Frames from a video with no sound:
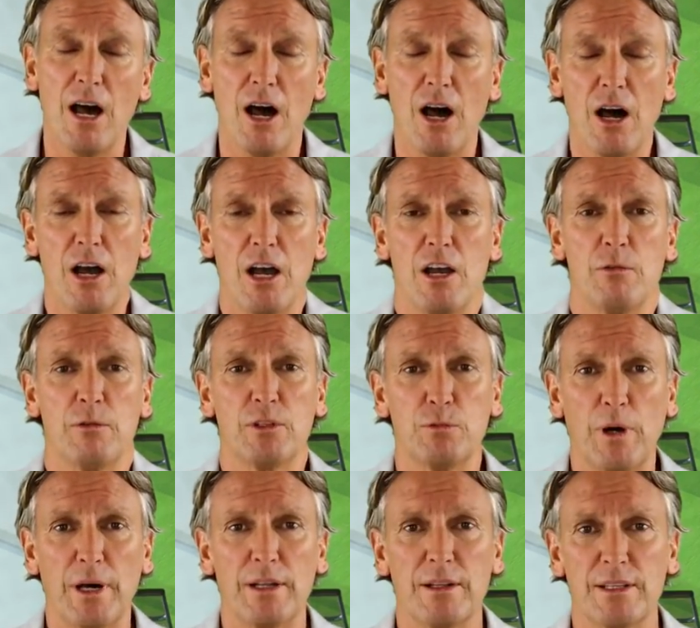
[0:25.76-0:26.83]
I was
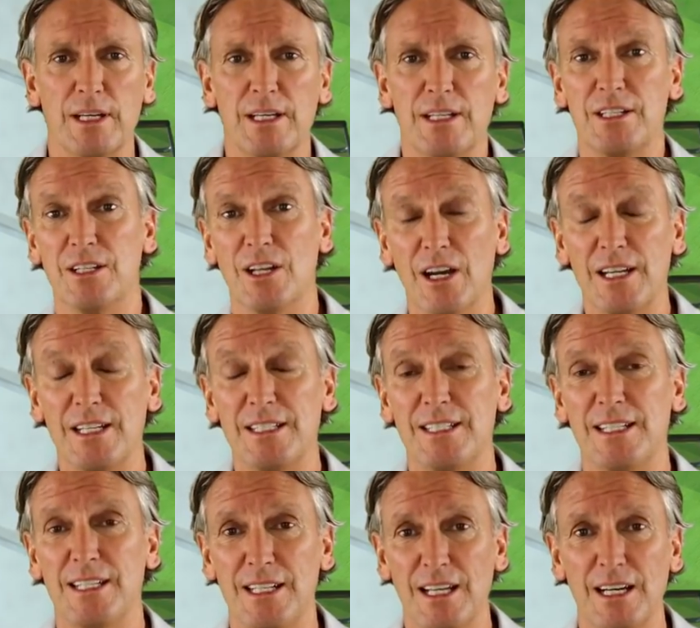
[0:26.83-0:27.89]
one of the
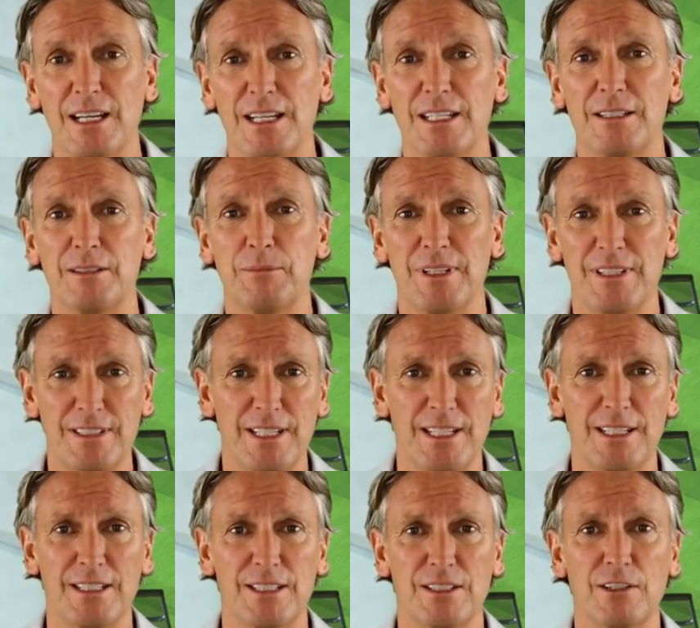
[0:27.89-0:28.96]

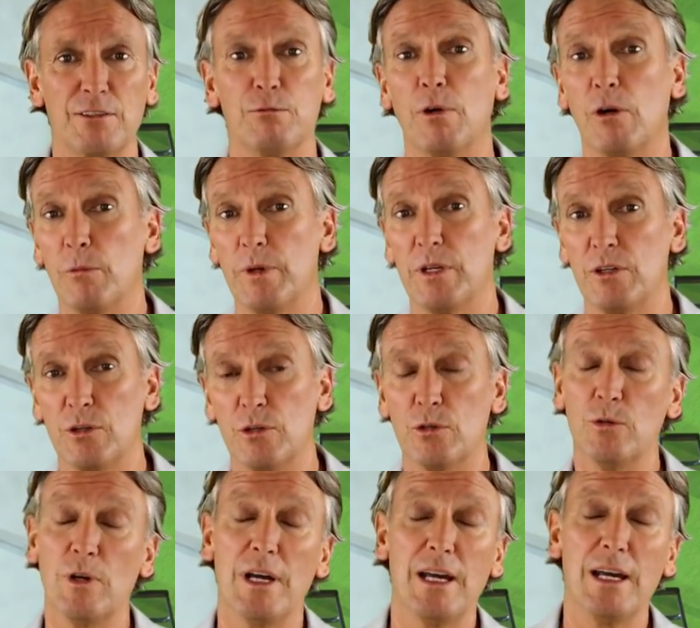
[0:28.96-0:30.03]
99% of what we
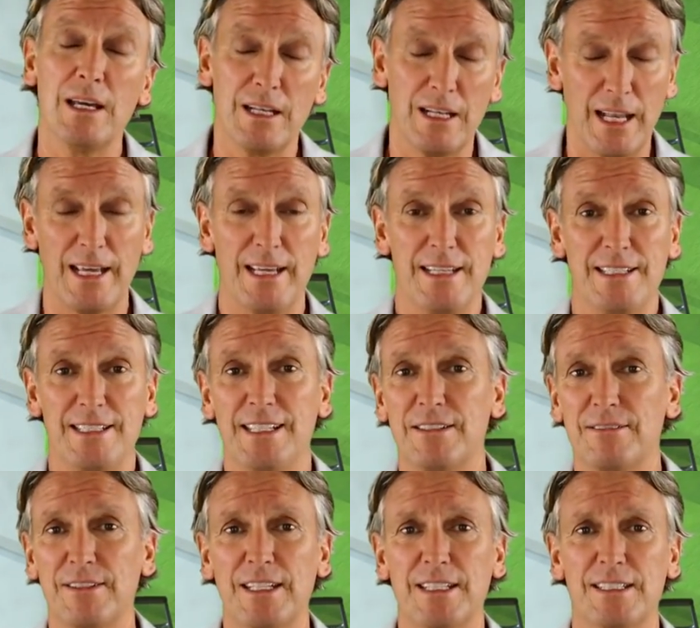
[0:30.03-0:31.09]
call lazy
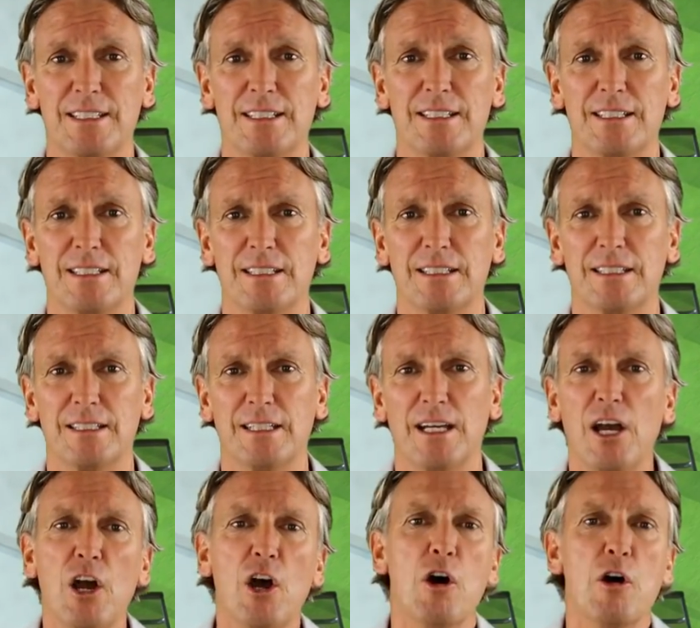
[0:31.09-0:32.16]
investors,
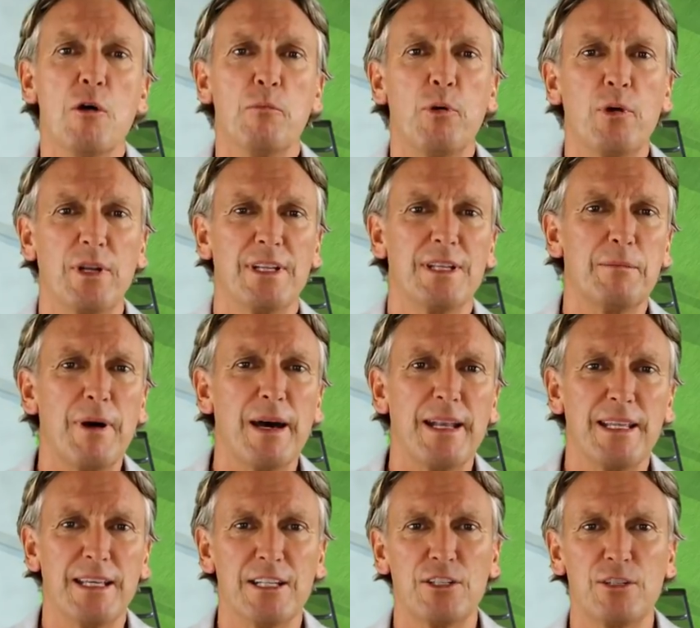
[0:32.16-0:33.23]
putting the
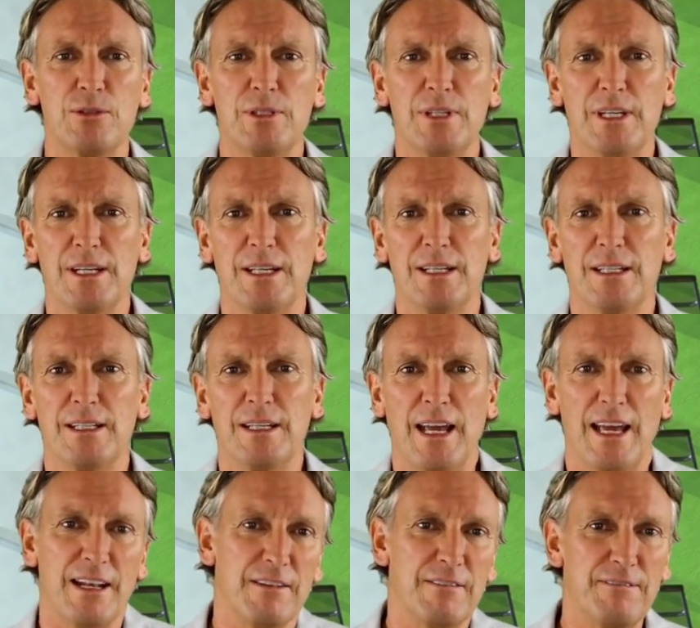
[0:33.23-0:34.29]
money into
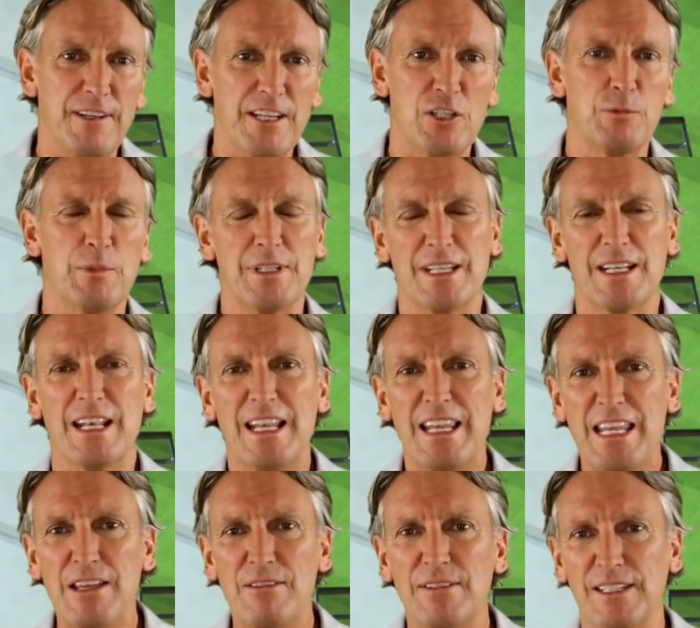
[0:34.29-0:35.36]
an investment and
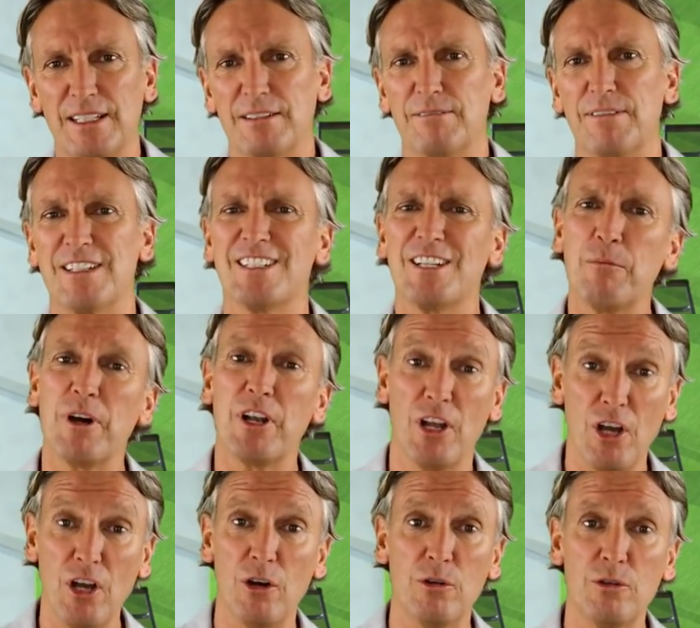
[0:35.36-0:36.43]
leaving it for someone
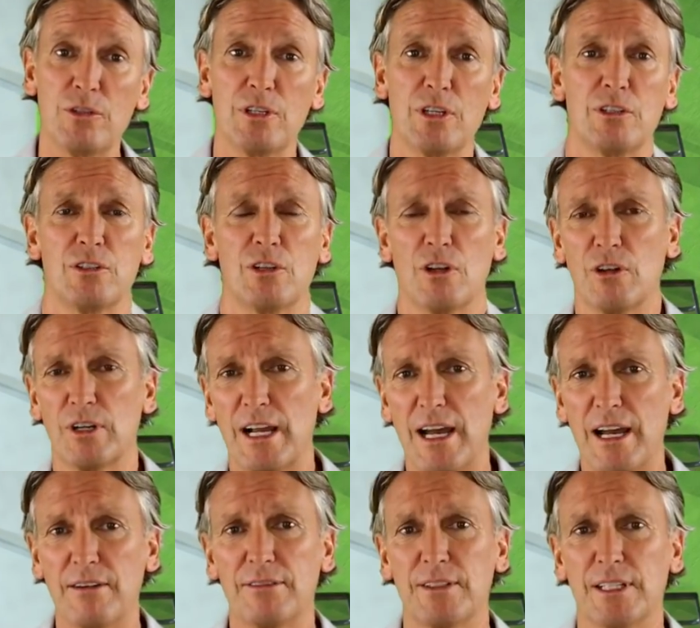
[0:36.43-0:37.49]
else to look
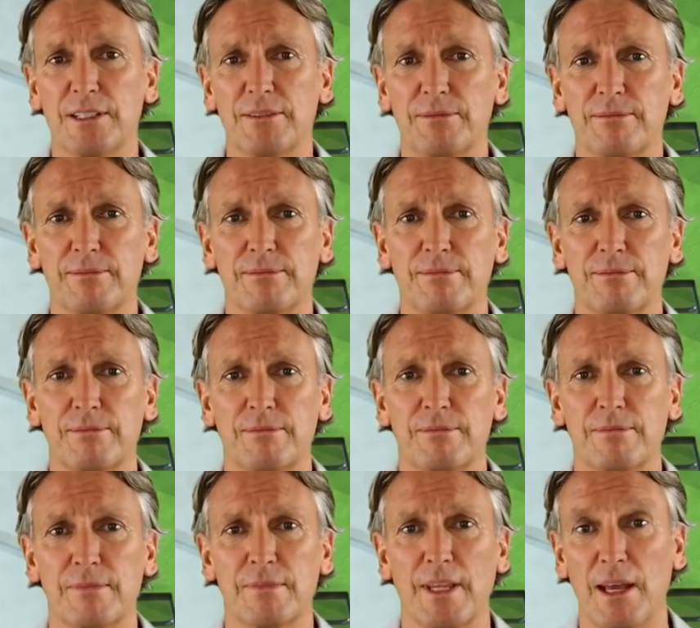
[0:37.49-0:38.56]
after.
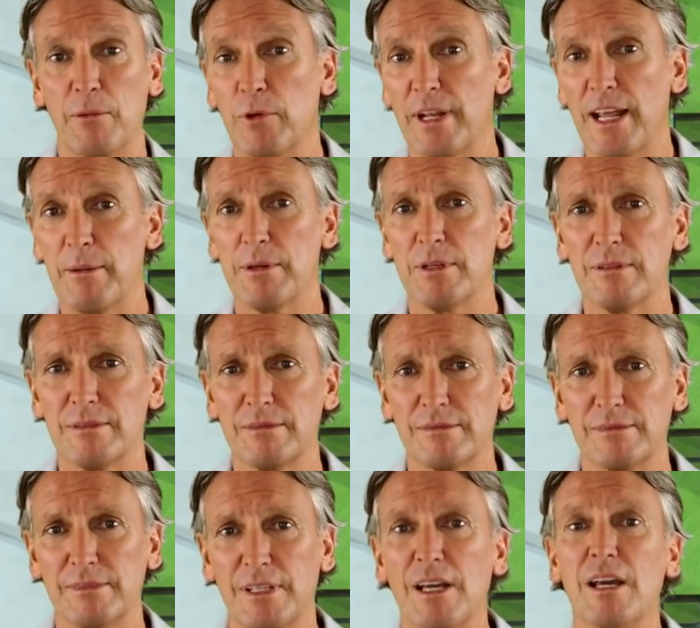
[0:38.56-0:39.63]
And what happened?
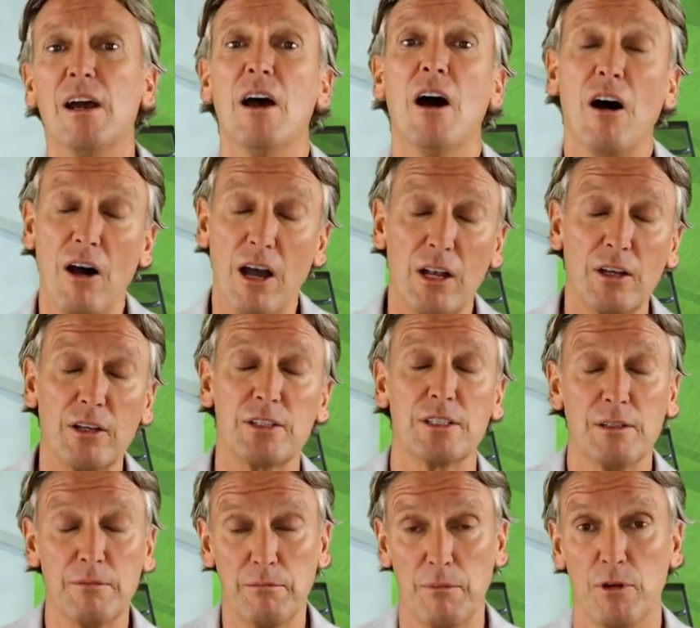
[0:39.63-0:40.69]
I
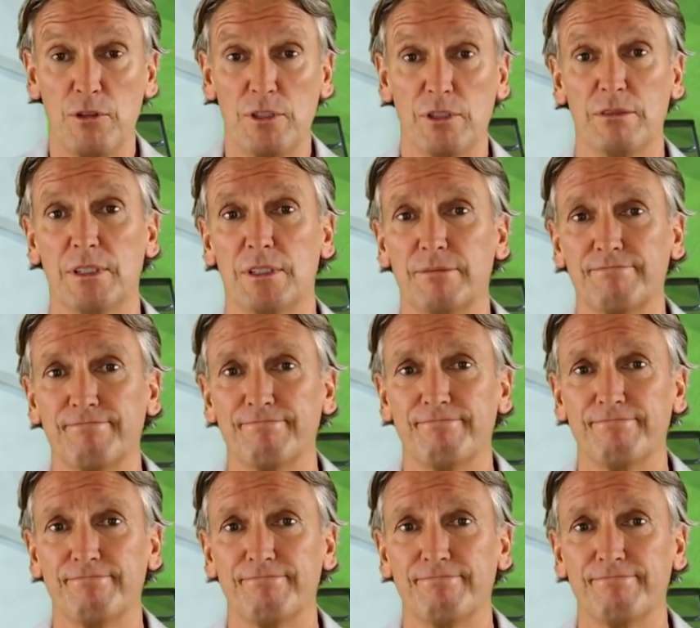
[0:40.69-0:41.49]
lost most of it.